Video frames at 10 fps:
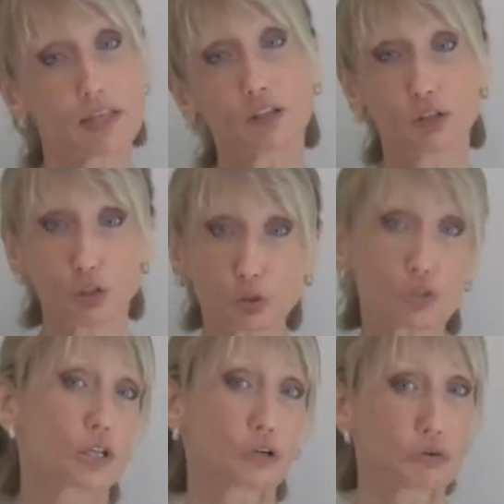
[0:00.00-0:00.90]
they
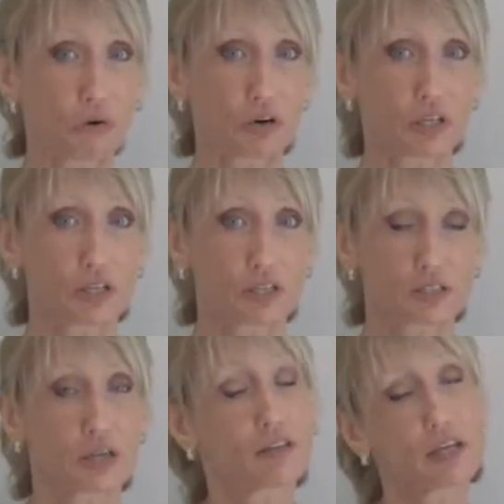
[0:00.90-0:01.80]
lose their car
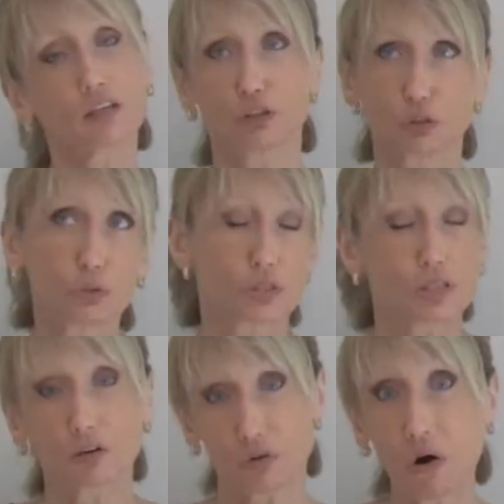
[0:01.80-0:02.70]
keys, they lose
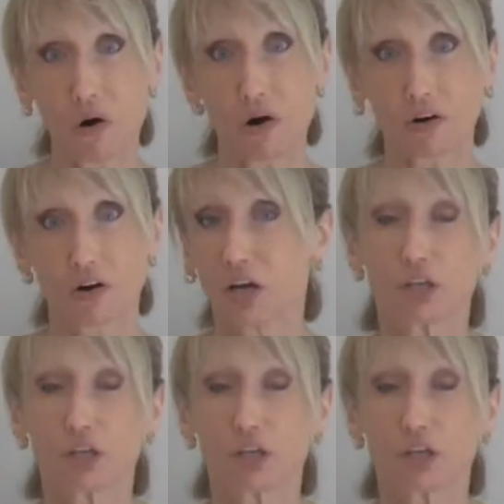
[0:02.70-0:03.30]
their car.